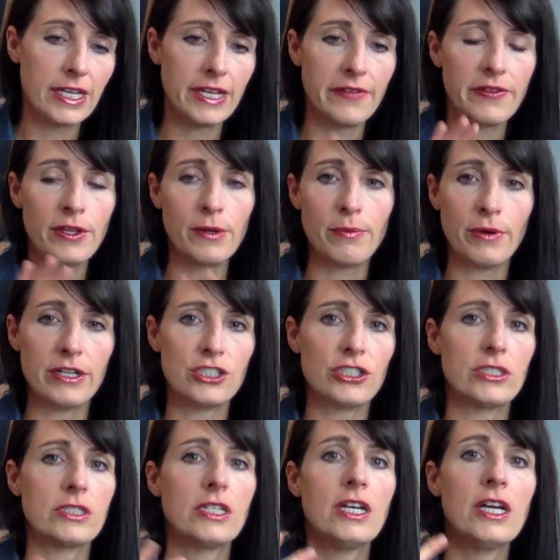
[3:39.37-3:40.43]
in the
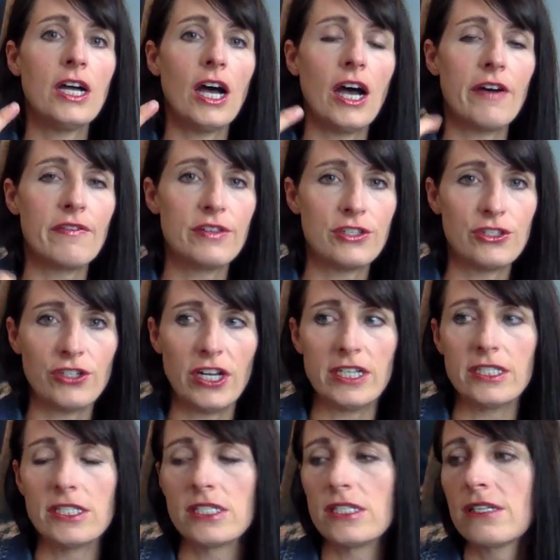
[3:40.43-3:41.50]
oppression of the
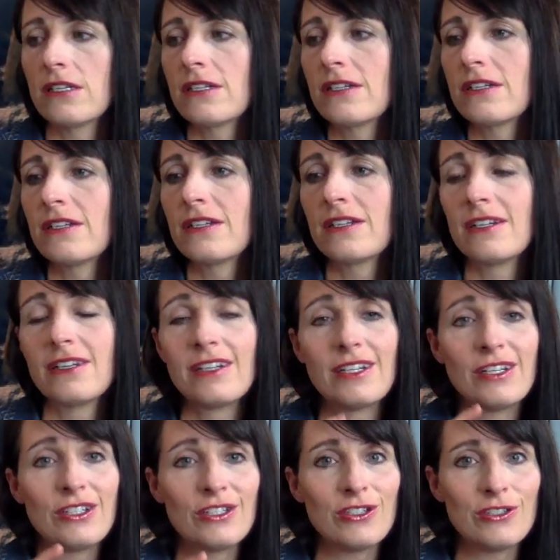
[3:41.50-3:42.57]
stress,
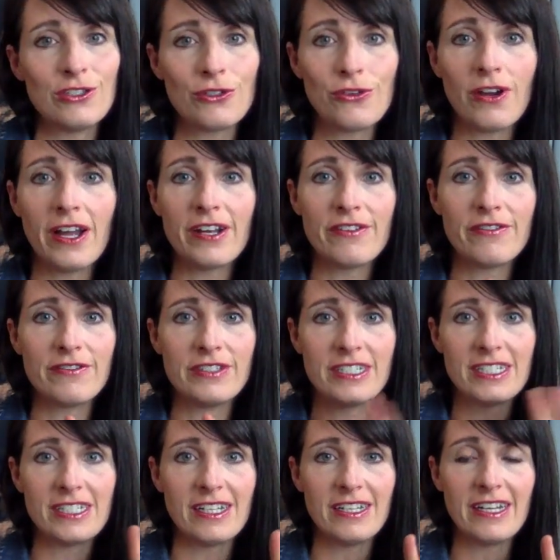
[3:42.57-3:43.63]
try to
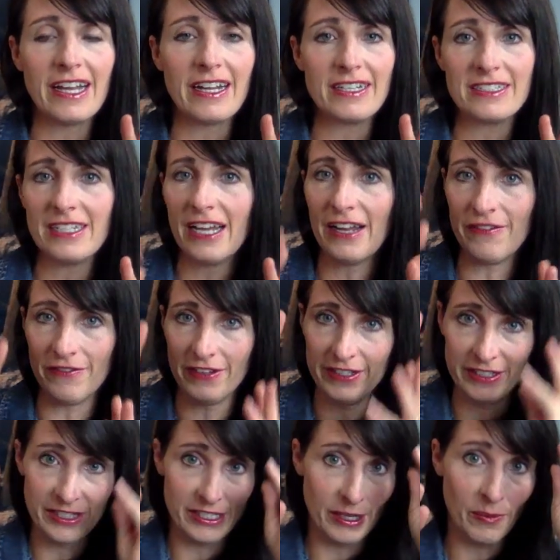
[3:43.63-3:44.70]
disconnect and
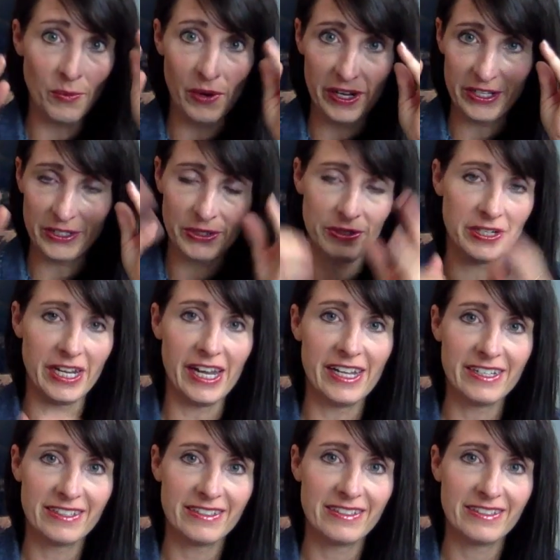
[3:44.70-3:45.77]
find some way to
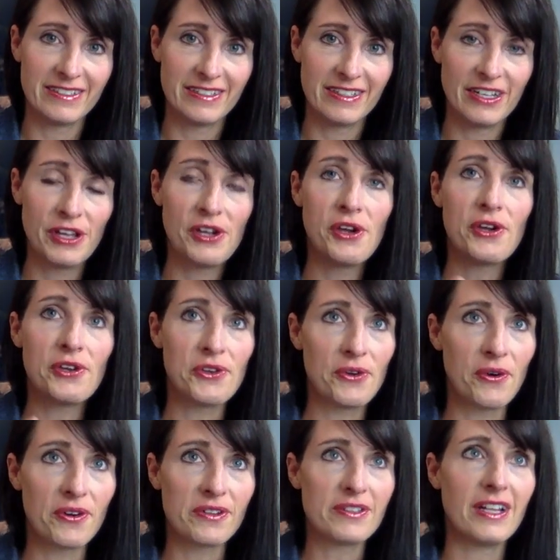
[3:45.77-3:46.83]
create.
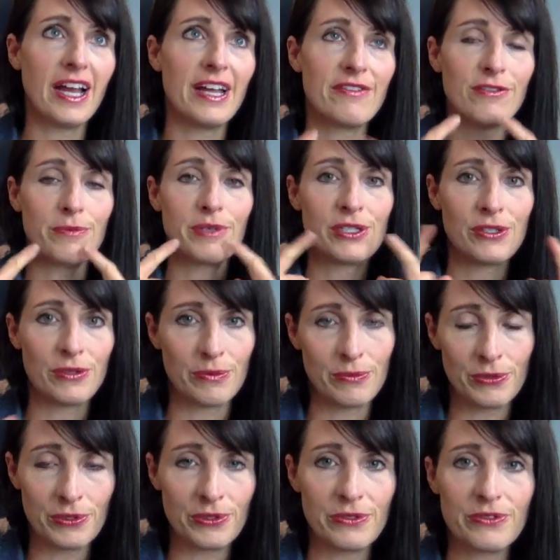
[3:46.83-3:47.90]
Your life will be so
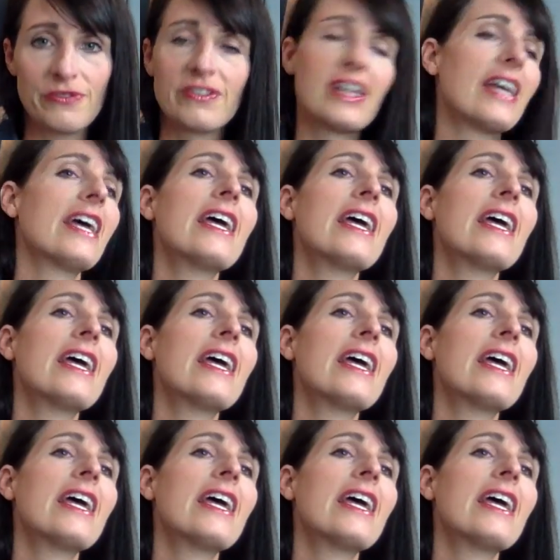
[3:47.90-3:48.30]
improved.